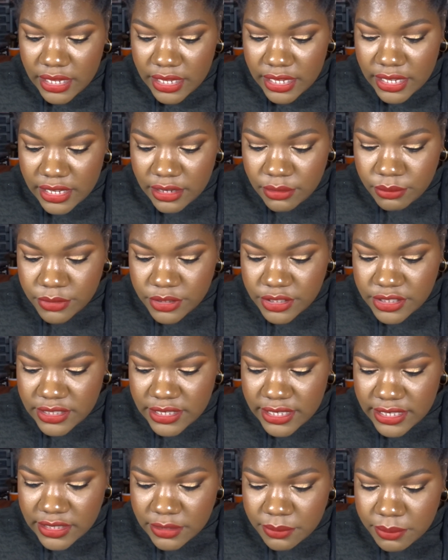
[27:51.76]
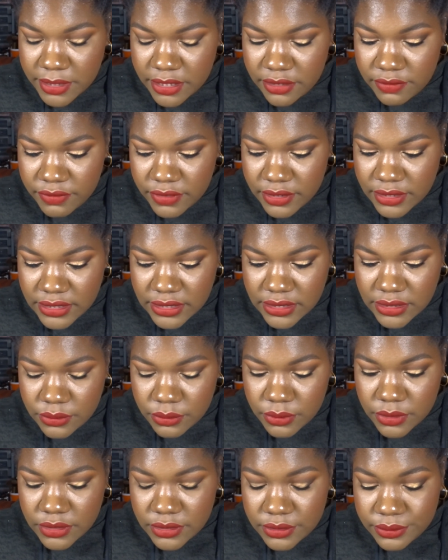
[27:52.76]
How much did I spend for this
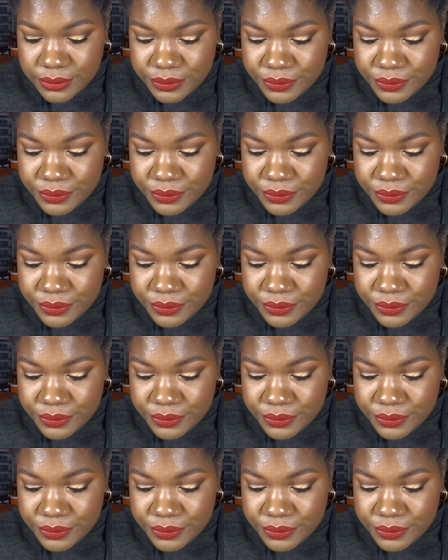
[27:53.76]
one?